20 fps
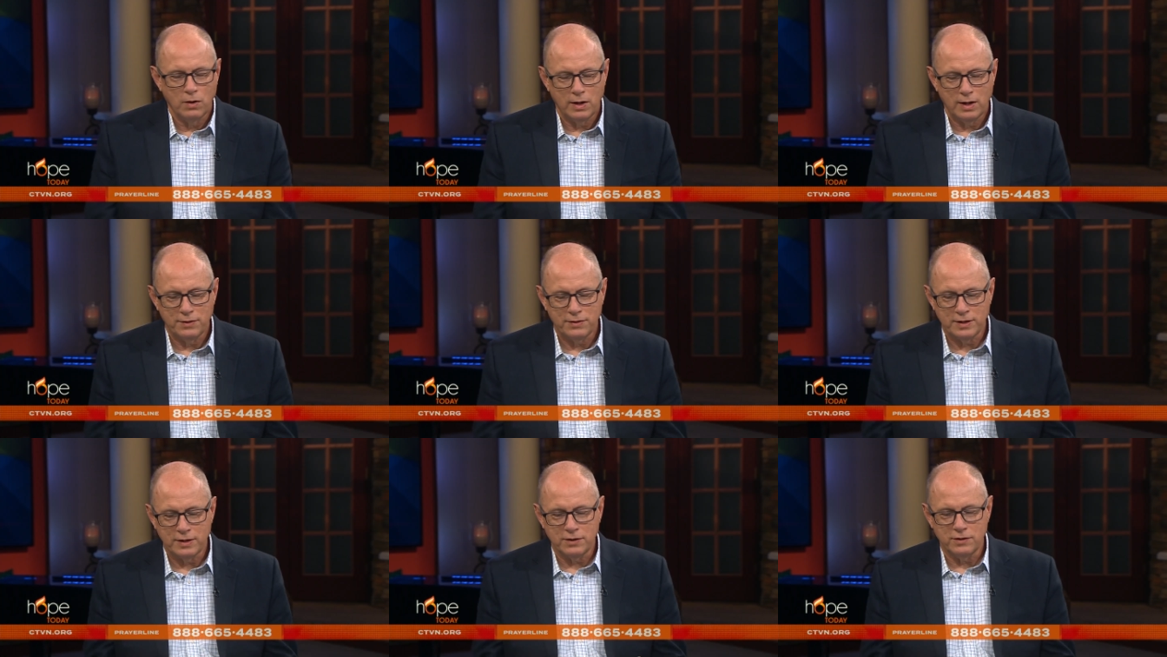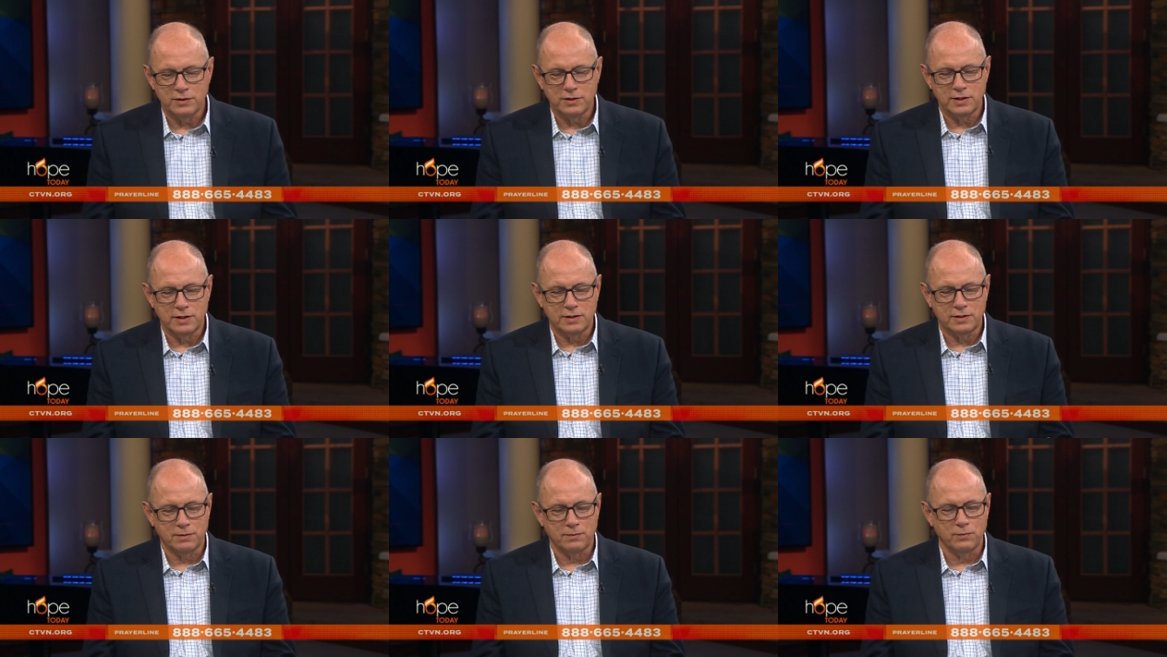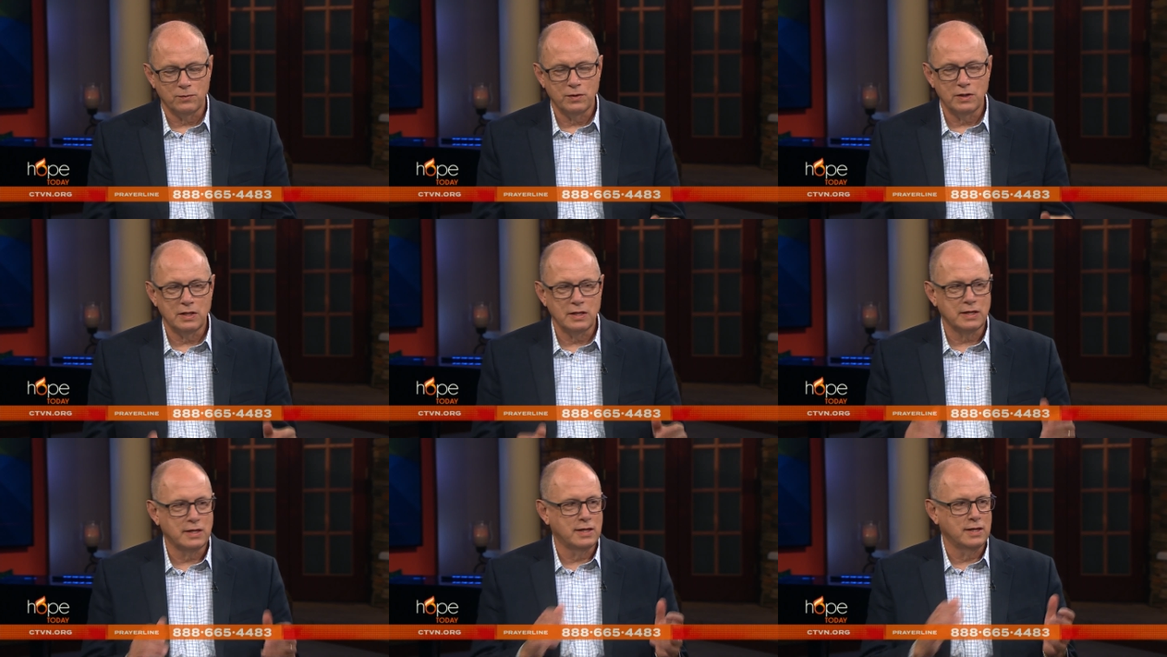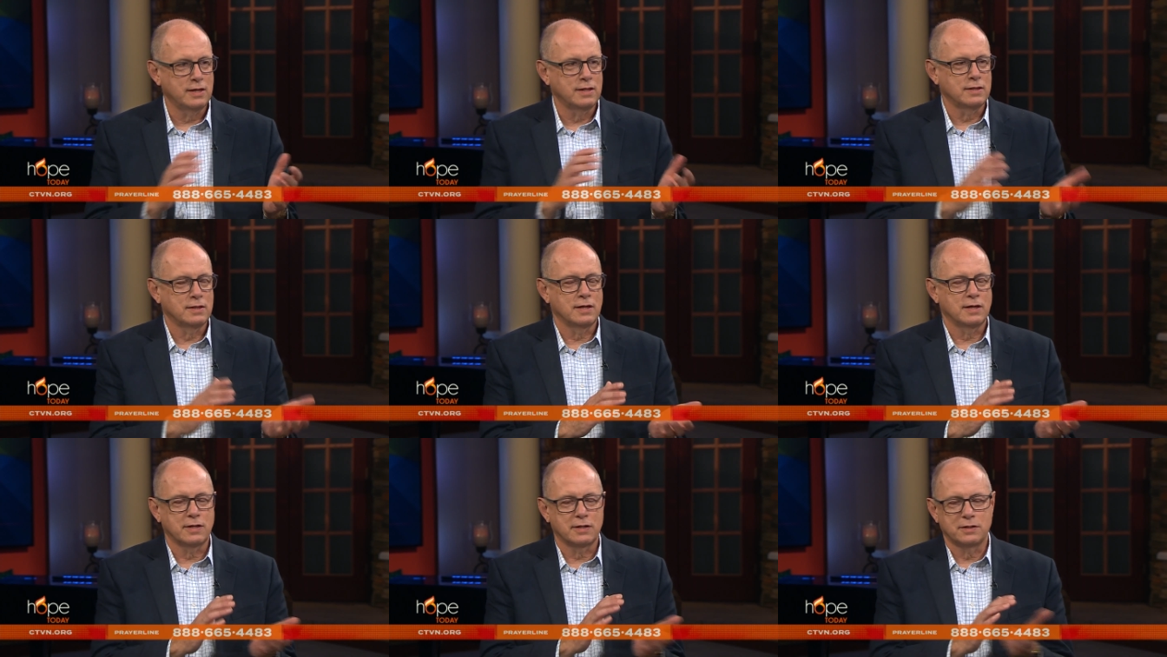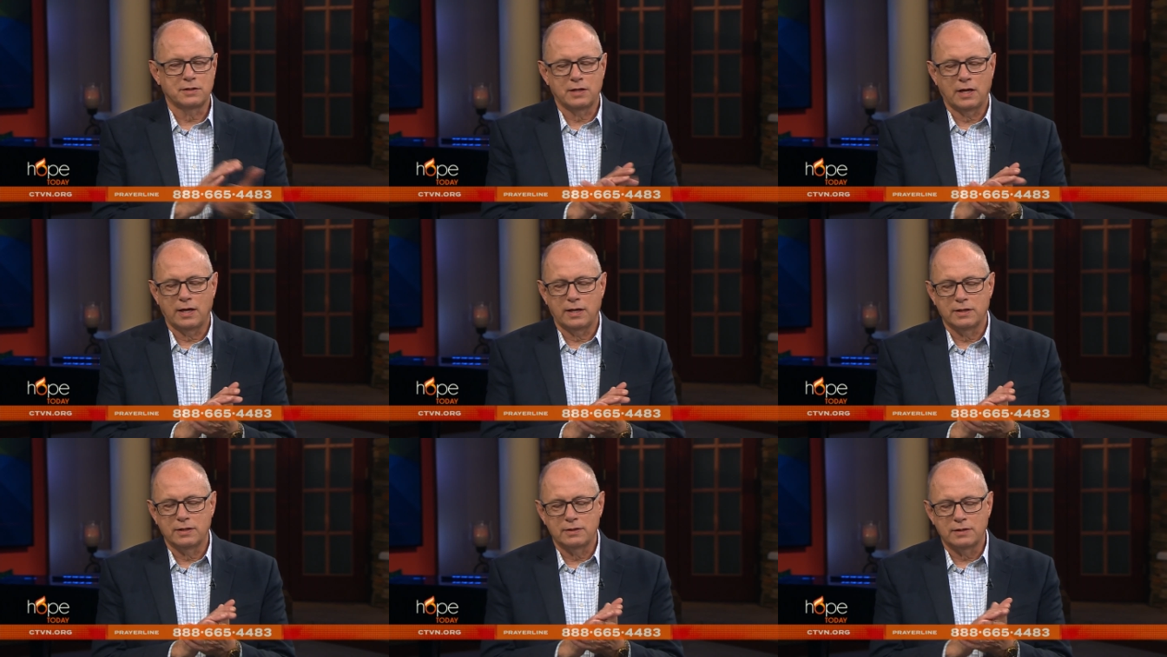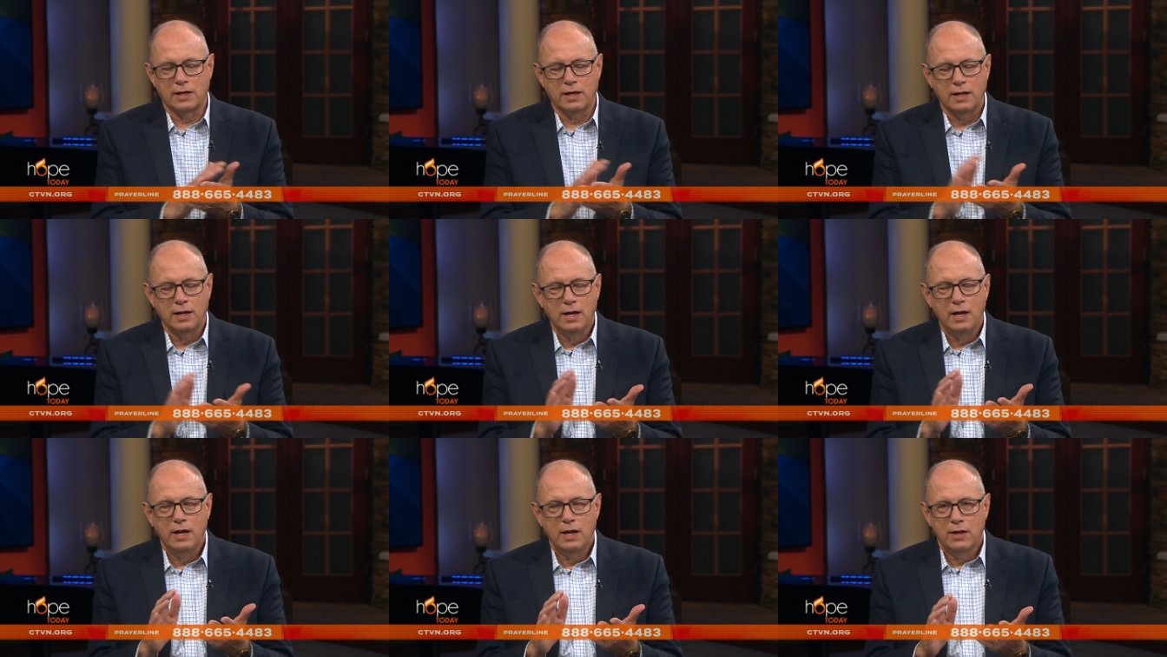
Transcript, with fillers: Well, I think you said some really key things, Jay, is that,